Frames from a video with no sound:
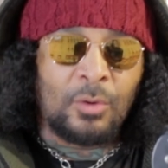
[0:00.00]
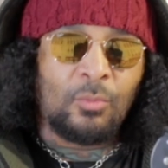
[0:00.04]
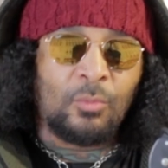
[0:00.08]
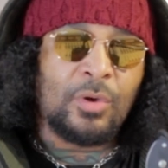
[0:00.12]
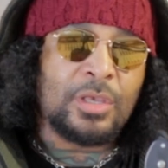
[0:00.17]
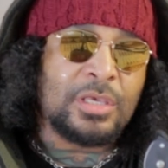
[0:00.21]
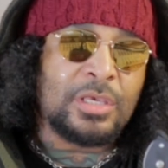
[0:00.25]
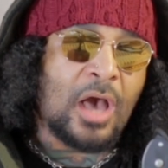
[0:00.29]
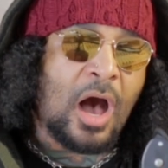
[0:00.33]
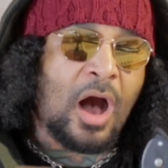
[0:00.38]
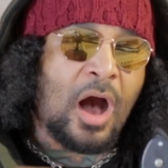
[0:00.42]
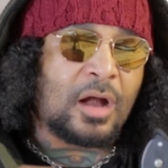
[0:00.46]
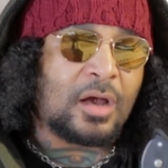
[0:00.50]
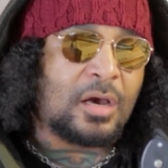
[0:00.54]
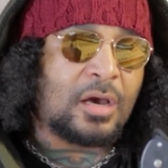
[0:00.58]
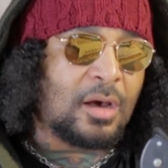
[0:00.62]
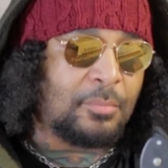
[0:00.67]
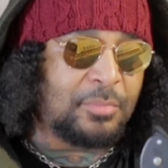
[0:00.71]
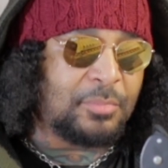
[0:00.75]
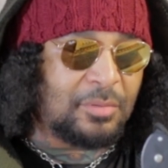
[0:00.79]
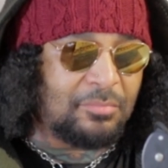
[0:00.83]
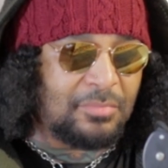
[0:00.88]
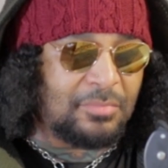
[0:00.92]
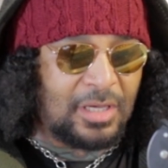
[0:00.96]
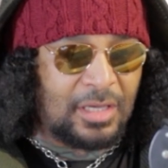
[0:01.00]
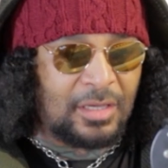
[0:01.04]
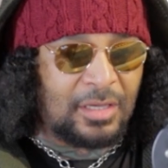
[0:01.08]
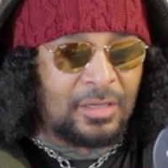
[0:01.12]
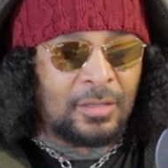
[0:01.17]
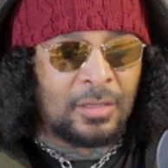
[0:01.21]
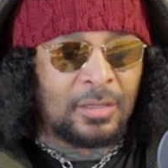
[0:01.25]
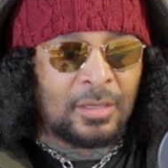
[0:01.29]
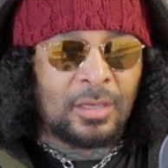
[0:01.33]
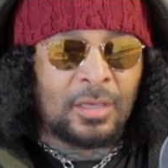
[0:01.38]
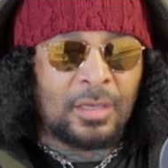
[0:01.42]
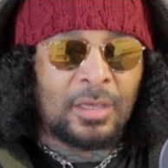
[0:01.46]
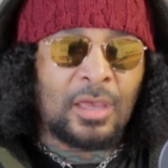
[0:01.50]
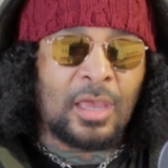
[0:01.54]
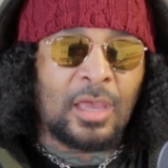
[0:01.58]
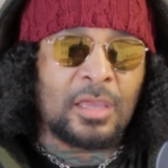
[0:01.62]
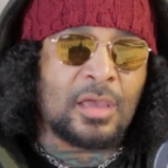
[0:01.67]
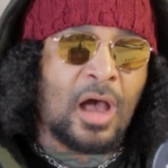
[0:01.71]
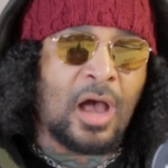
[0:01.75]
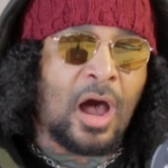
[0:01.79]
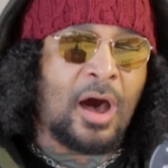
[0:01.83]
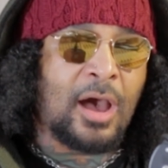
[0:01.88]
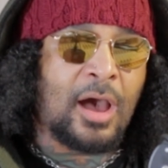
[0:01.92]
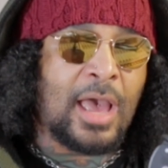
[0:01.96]
When y'all come to me
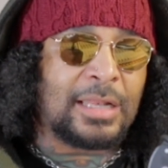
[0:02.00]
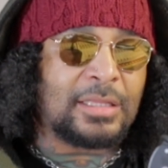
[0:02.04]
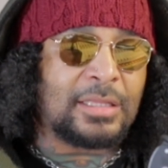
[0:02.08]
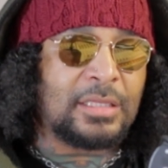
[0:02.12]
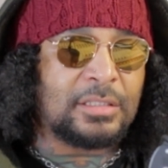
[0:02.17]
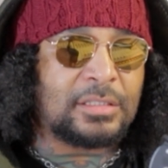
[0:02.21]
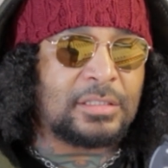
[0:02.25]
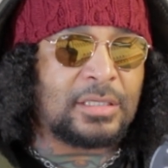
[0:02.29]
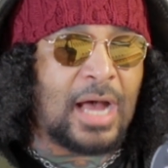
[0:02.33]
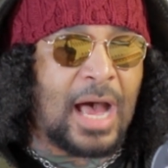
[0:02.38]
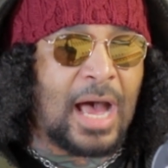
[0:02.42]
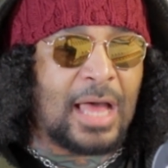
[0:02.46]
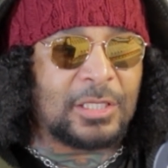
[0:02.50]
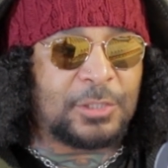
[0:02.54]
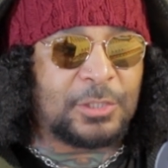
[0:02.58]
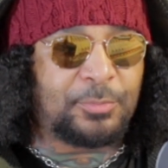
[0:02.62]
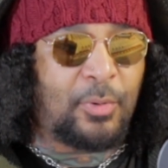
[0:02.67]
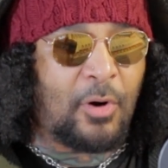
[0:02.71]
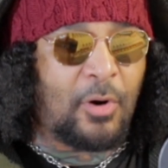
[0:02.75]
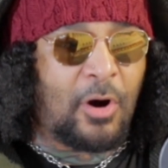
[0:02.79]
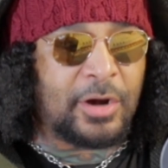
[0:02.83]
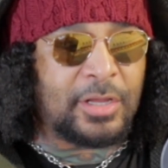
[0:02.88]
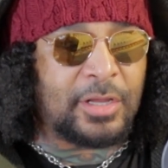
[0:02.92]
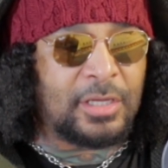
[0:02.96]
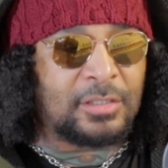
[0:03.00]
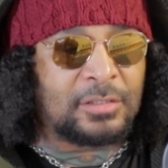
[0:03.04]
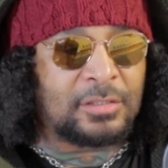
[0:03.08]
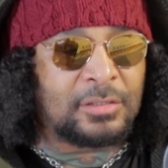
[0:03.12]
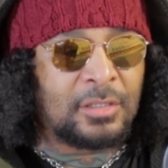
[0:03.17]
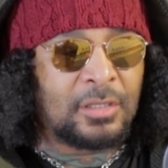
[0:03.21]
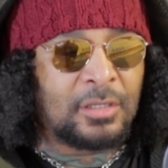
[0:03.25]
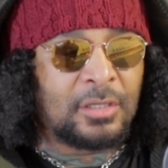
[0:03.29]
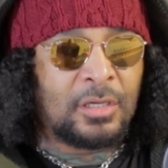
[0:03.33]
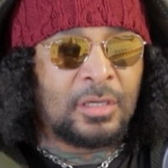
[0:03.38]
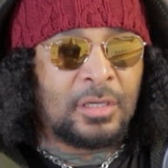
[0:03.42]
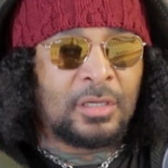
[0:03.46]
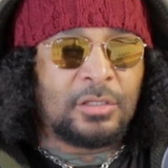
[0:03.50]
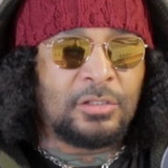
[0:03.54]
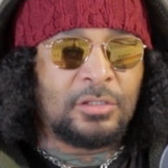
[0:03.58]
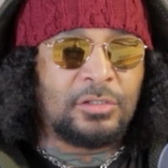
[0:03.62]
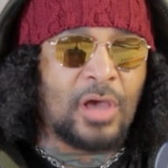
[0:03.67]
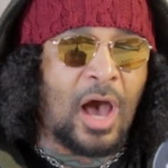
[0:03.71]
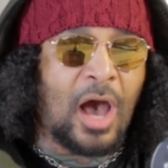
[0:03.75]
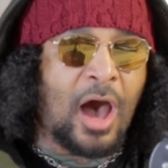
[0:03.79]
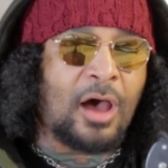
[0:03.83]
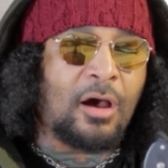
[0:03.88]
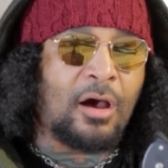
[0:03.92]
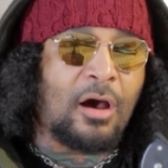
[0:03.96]
and y'all at these college parties,
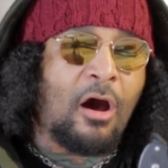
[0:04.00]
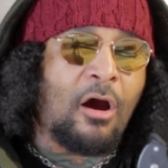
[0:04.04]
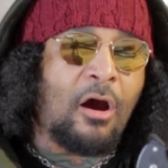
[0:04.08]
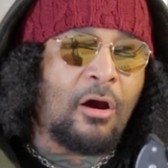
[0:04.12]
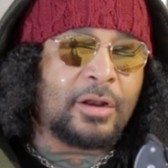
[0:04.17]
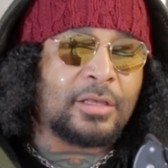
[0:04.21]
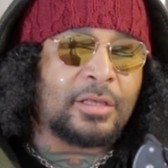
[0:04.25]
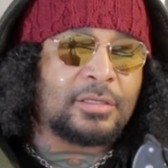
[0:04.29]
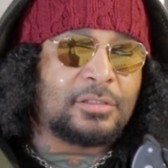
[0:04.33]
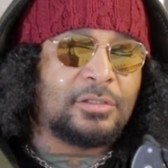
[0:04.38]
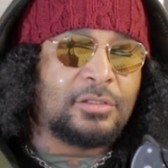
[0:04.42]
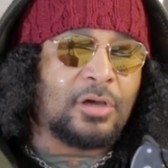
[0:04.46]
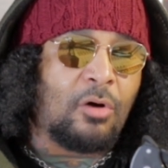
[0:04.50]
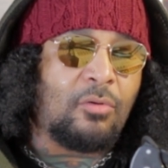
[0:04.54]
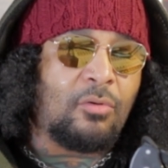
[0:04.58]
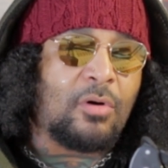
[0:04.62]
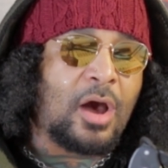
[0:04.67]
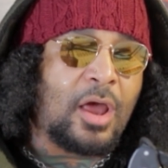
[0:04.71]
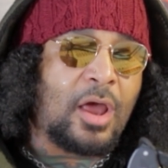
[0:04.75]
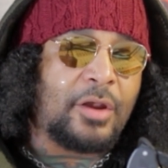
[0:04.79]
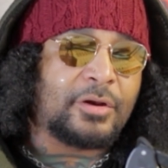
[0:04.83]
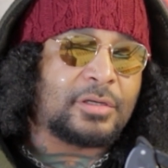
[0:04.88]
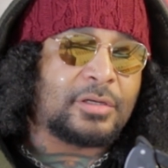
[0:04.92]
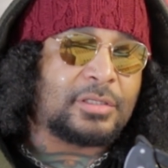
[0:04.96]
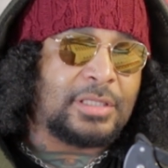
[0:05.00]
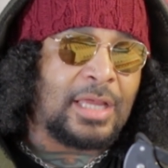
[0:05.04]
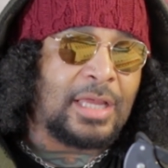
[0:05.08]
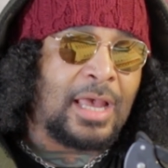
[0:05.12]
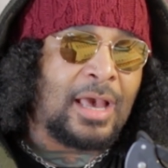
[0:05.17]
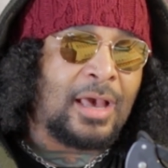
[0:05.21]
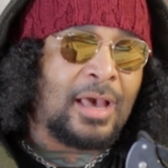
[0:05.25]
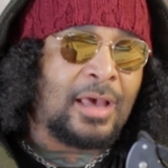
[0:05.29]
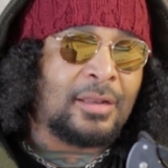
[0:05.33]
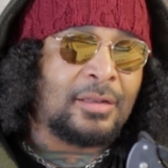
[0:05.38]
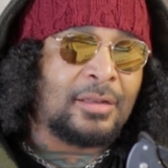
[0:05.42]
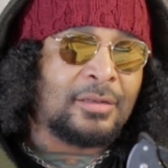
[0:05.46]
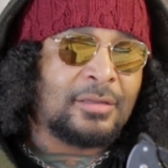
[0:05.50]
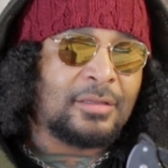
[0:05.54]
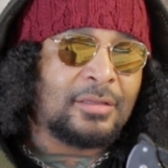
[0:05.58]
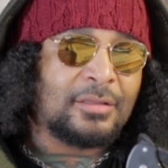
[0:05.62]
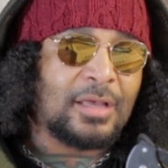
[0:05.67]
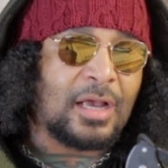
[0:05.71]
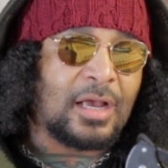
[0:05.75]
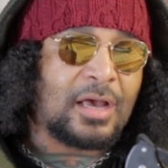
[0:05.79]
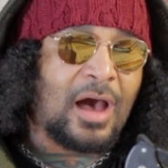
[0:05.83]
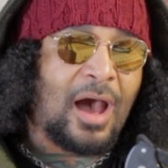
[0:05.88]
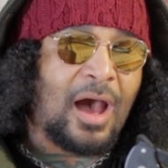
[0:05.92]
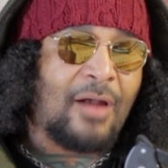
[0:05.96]
y'all artists don't understand
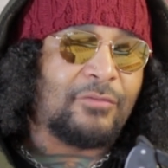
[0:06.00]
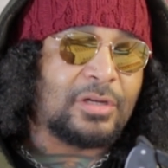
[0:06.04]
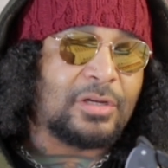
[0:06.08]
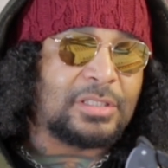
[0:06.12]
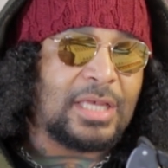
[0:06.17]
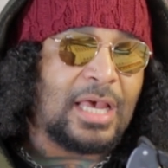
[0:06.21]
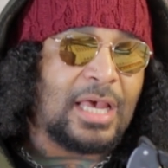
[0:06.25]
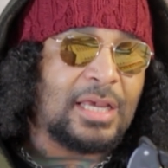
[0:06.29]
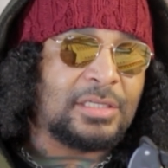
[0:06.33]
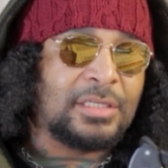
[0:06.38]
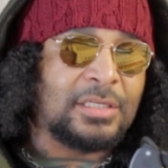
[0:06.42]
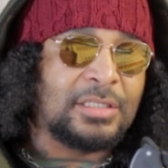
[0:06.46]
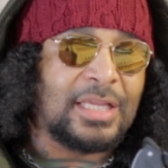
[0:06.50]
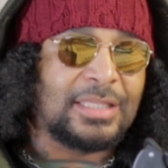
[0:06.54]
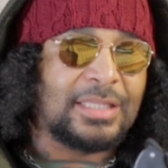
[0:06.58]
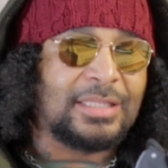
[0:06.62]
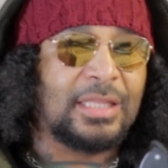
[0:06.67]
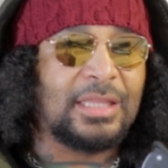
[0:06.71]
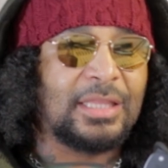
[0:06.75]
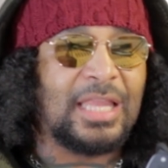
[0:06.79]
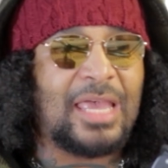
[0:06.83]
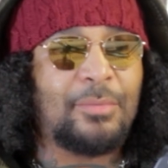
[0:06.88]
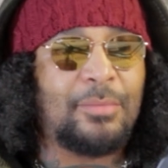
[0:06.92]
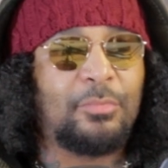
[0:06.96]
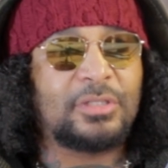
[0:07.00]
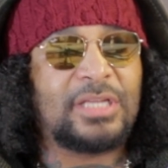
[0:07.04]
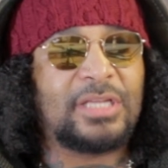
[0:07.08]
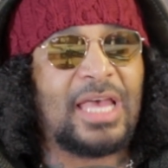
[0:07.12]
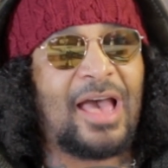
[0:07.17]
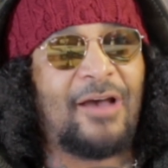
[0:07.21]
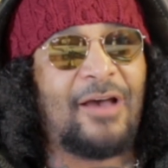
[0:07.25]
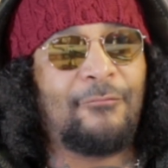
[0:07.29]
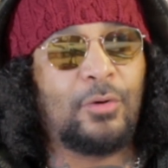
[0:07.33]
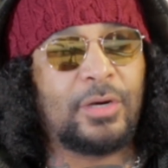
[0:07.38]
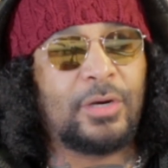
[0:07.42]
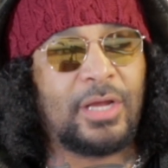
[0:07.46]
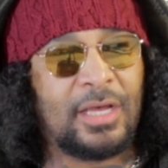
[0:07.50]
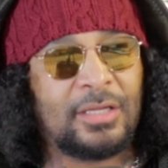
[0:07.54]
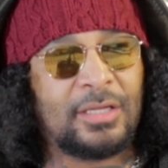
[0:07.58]
the conversations that the labels have with